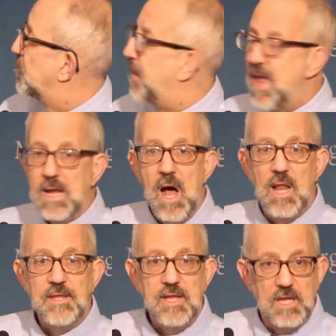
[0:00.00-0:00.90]
was a bank
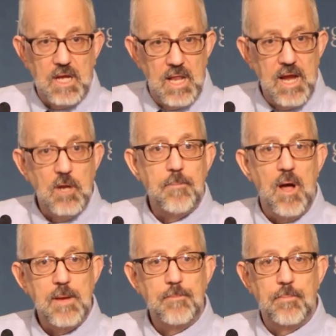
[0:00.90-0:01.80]
holiday declared
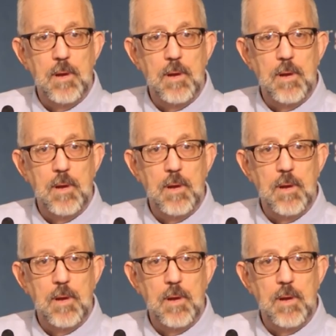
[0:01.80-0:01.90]
by